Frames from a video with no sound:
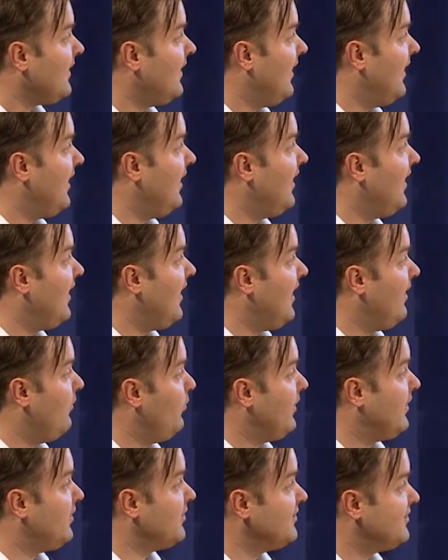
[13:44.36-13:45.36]
And
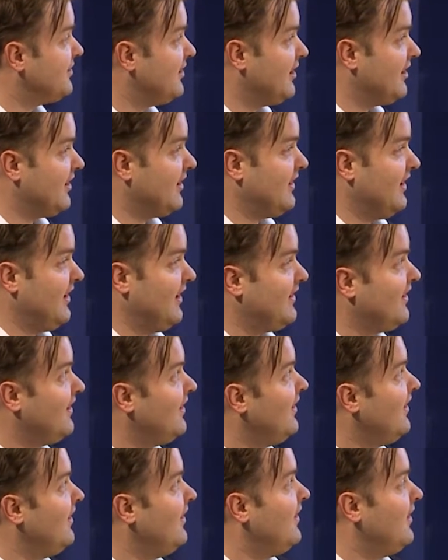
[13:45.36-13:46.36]
we considered that
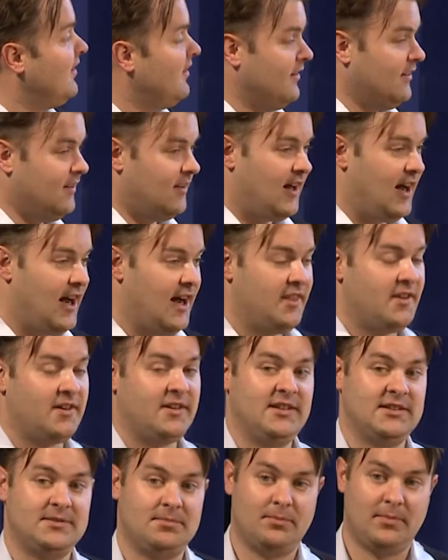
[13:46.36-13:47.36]
either
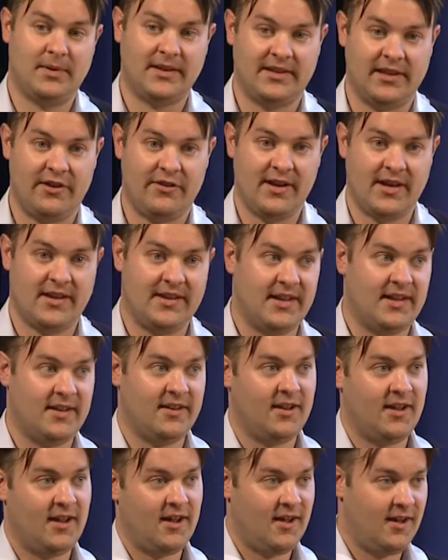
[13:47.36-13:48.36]
these bacteria
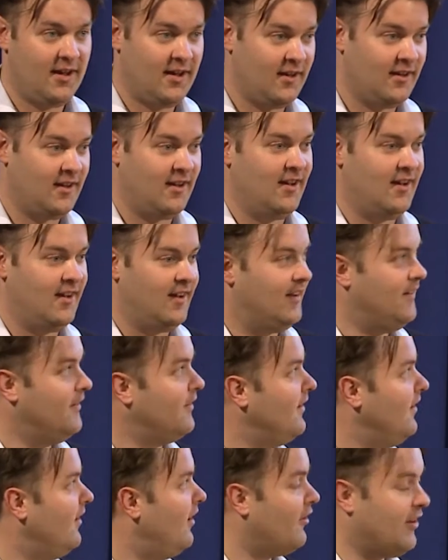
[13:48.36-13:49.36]
then
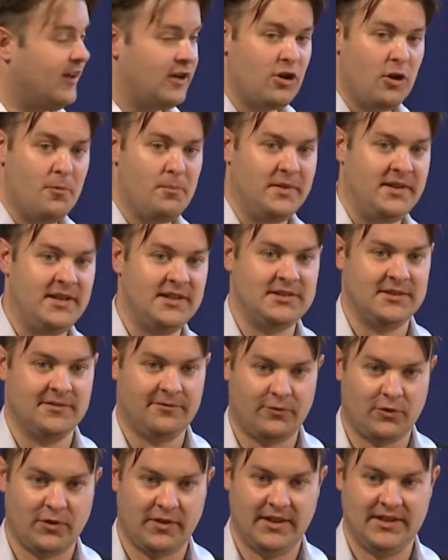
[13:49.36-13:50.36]
are in competition
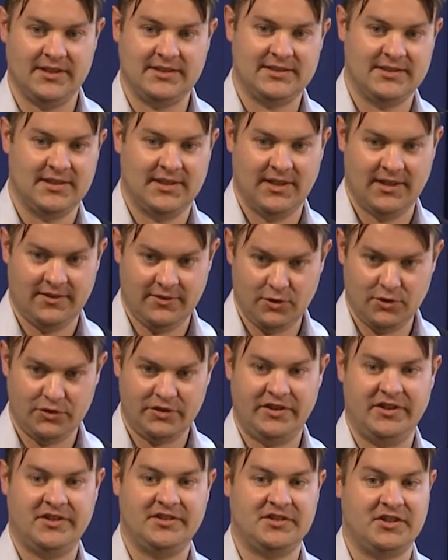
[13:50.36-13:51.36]
for these
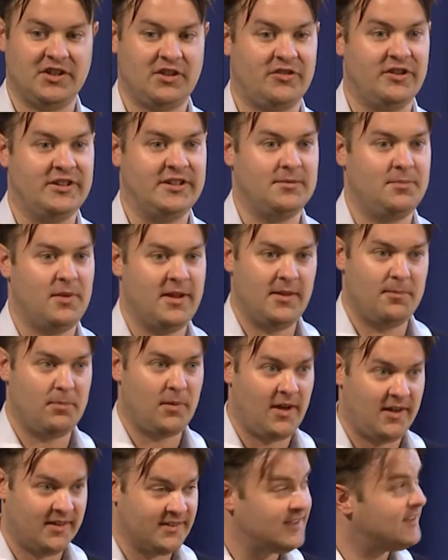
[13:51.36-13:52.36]
nutrients secreted by the
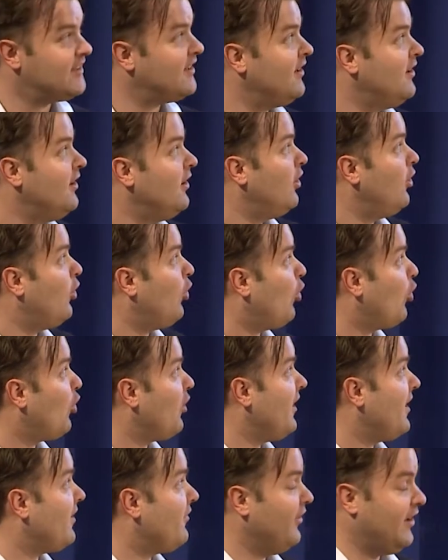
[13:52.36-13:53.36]
plants, or
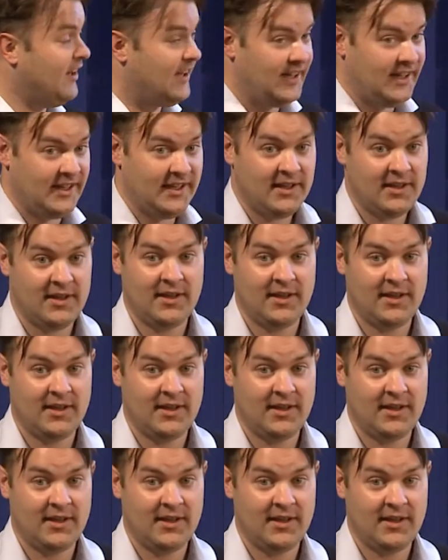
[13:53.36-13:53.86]
they're really